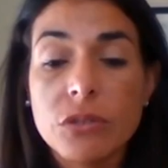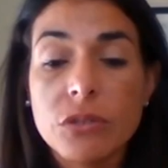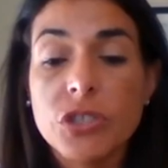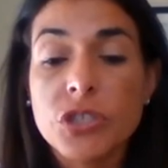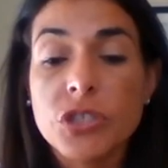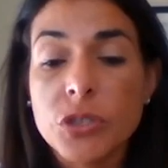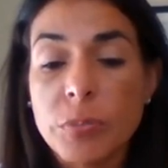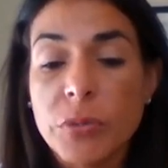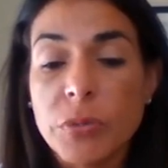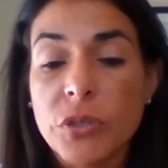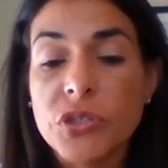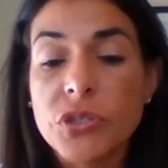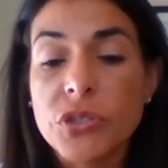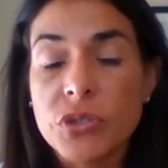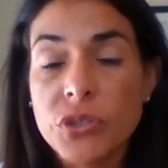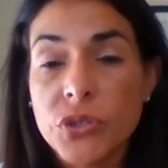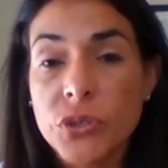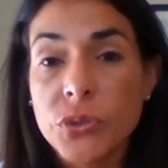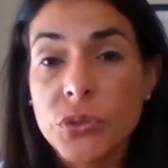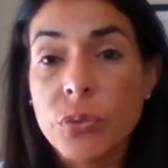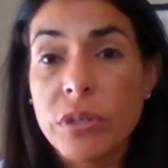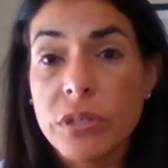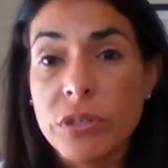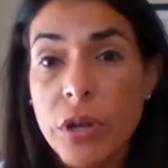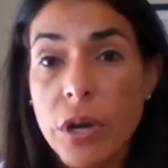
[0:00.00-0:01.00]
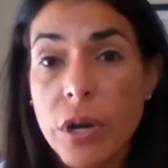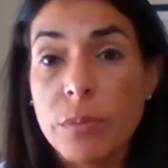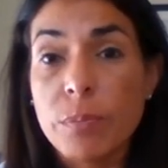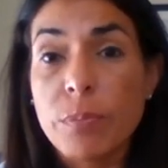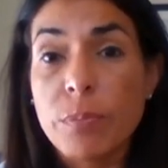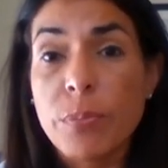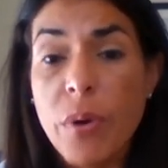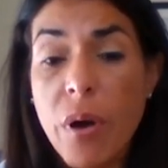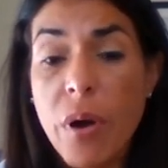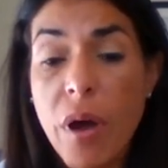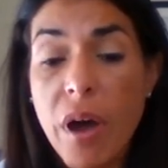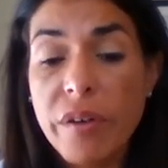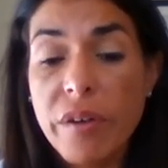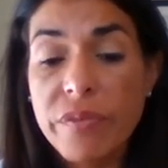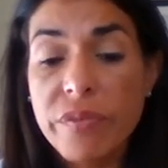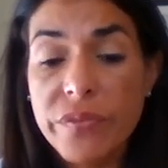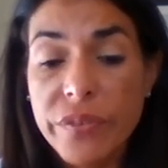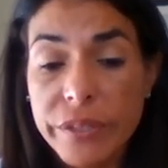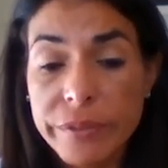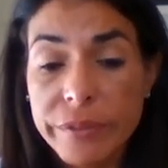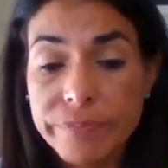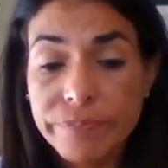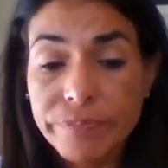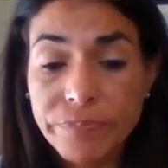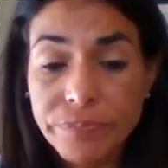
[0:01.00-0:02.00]
distributions to a
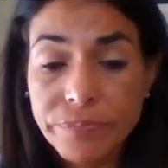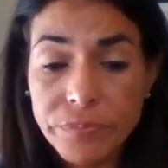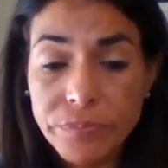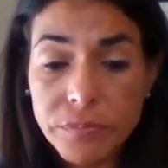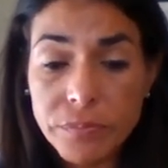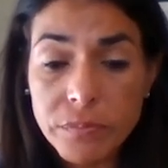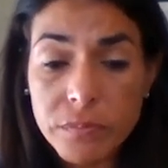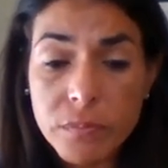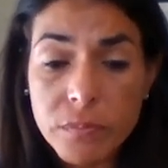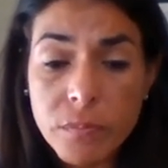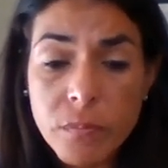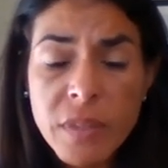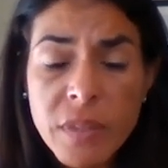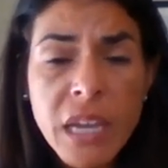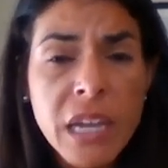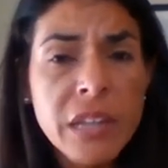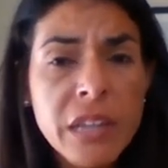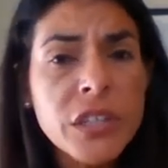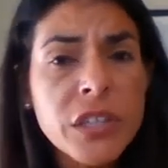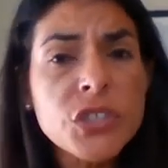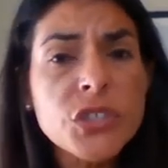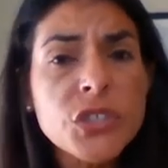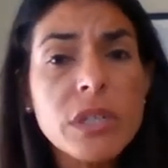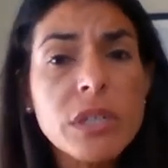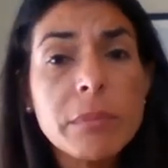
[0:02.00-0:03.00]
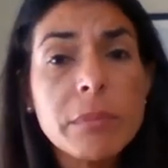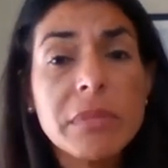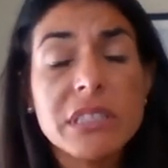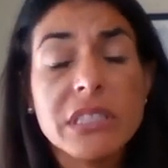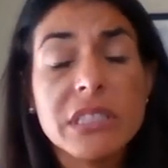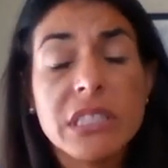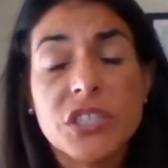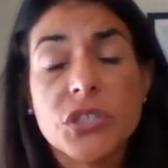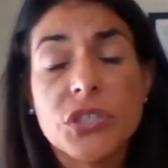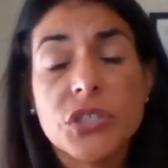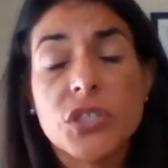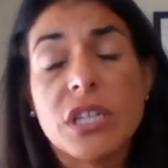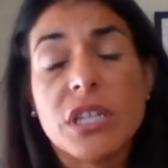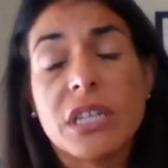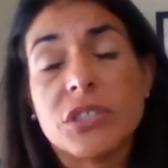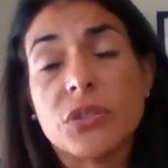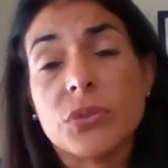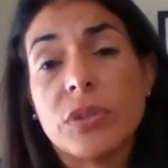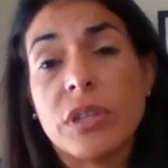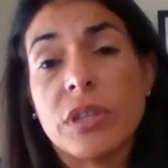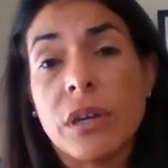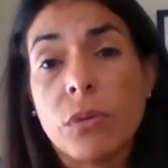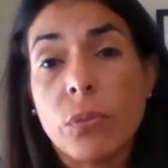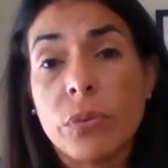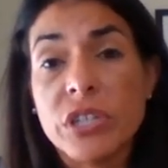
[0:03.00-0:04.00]
nonprofit. And there's some limitations as to
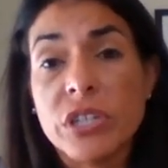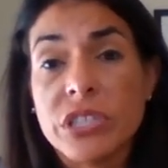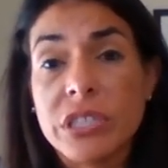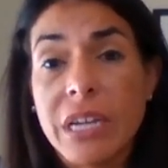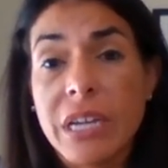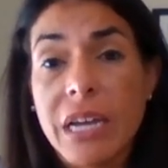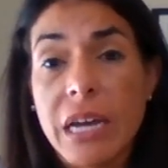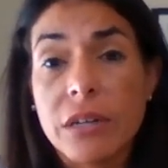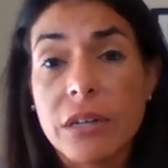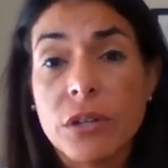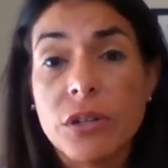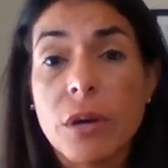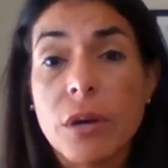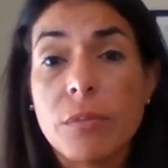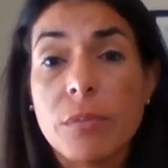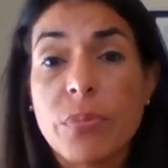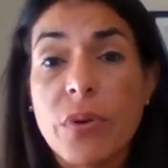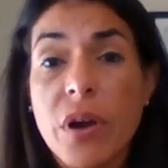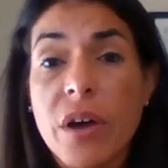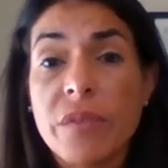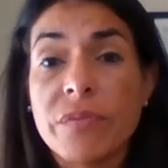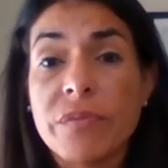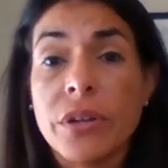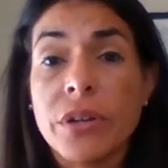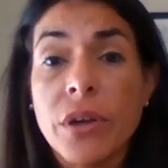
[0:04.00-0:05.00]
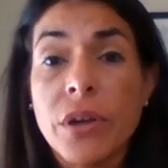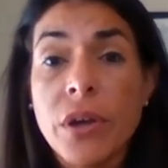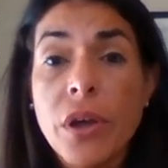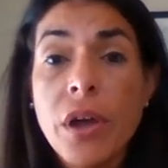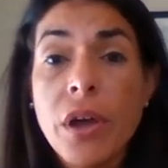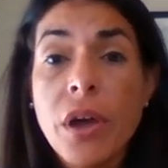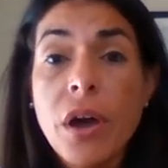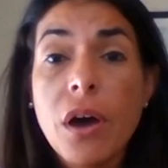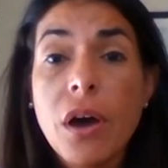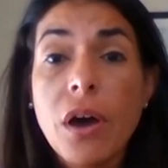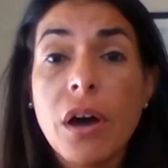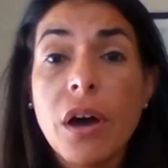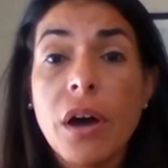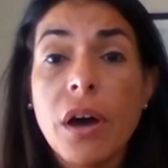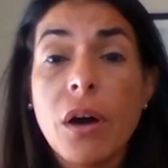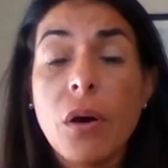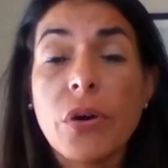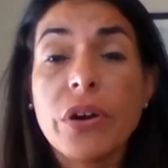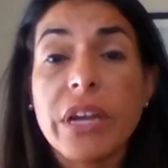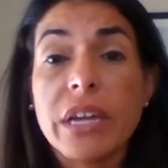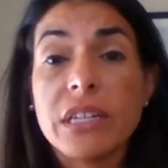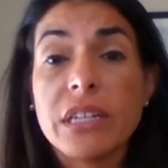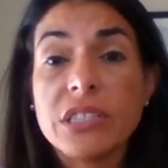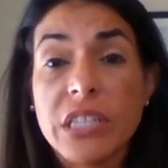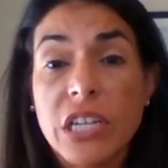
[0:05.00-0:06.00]
which kind of nonprofit
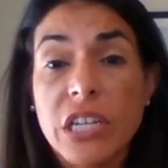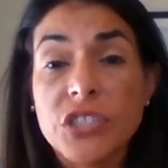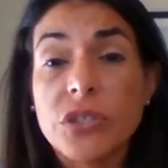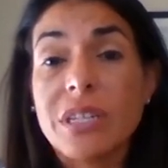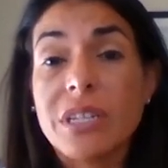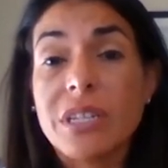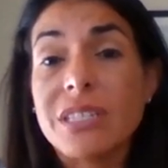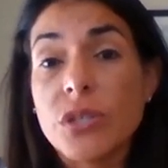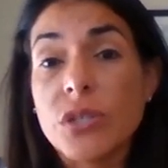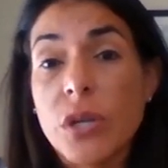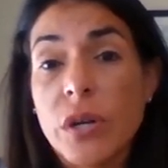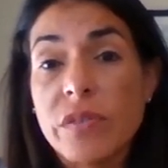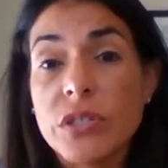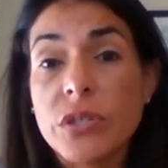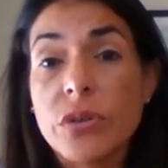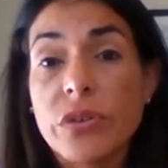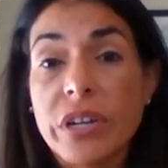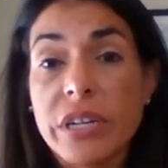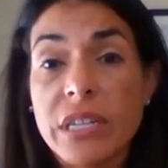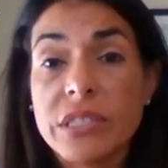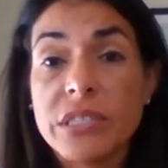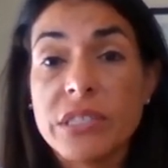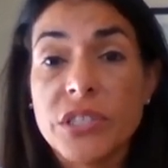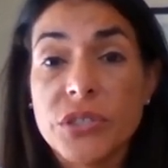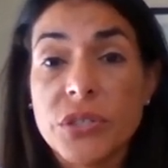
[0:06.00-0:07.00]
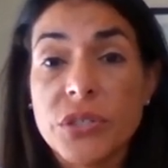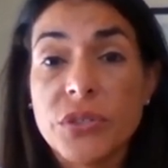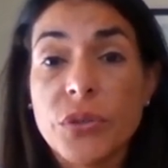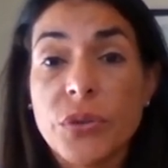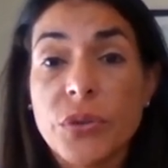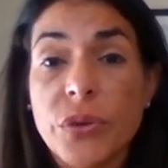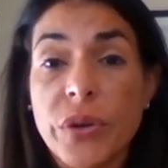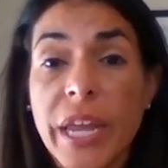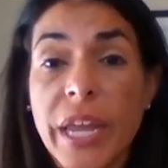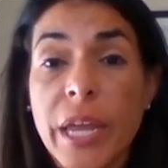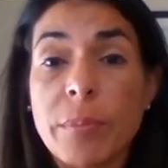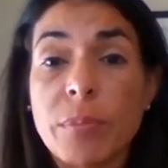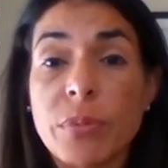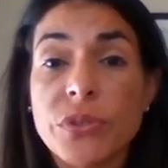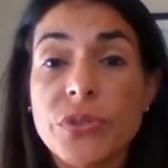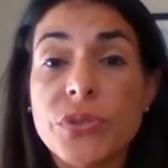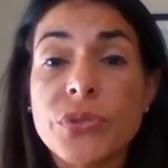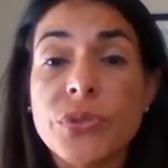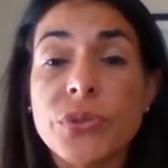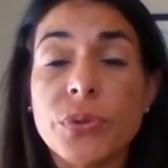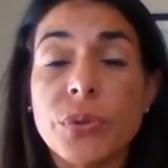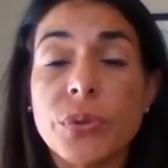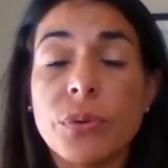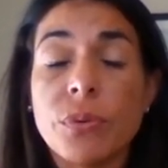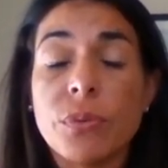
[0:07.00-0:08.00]
organization and service organization you're able
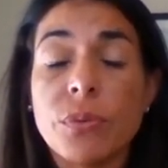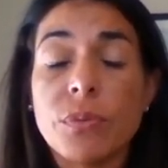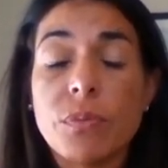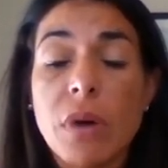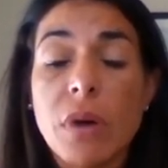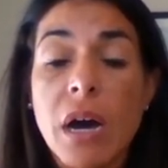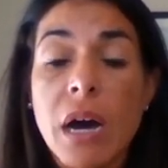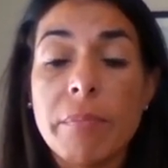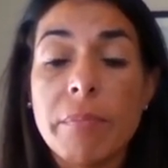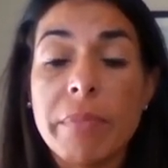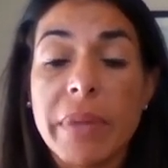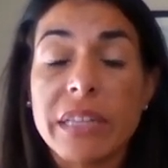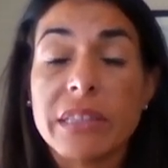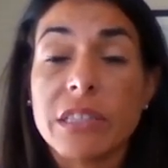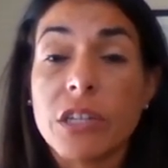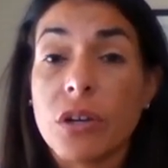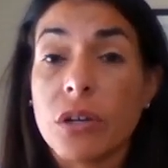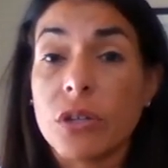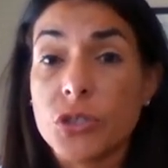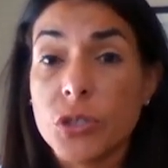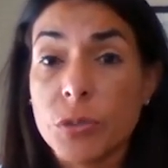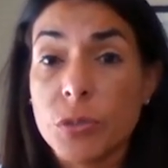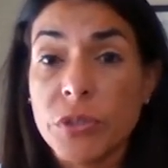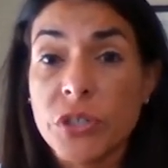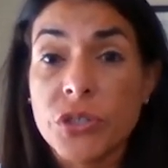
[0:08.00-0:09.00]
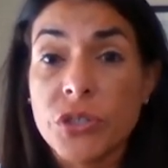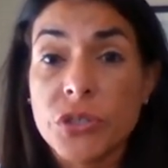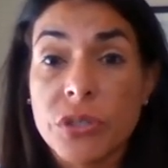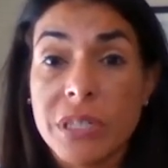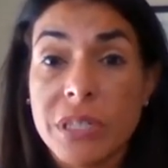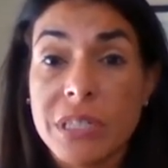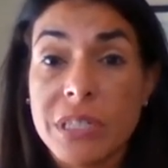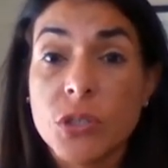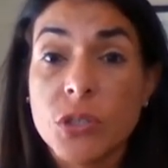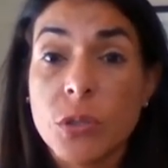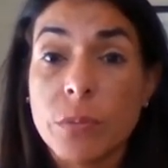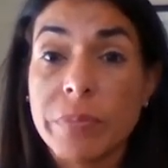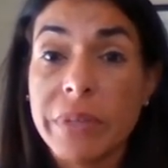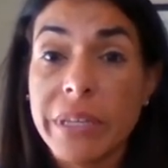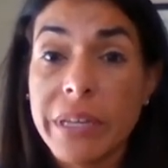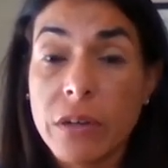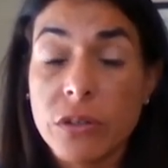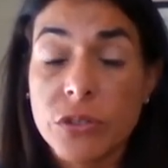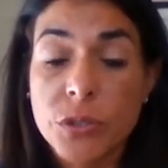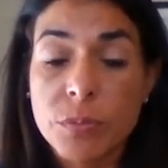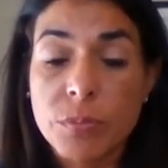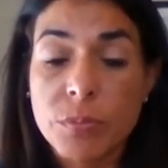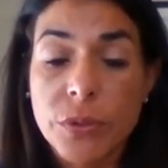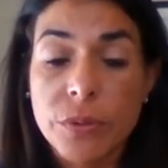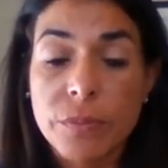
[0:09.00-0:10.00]
to make the contribution and still be
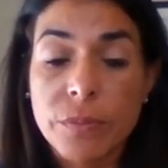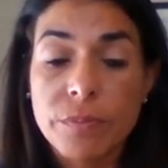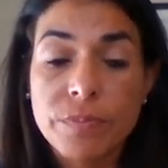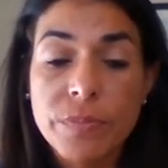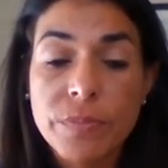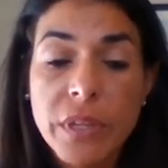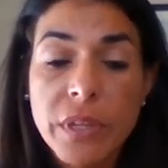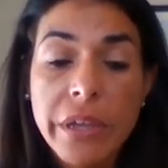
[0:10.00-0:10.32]
eligible.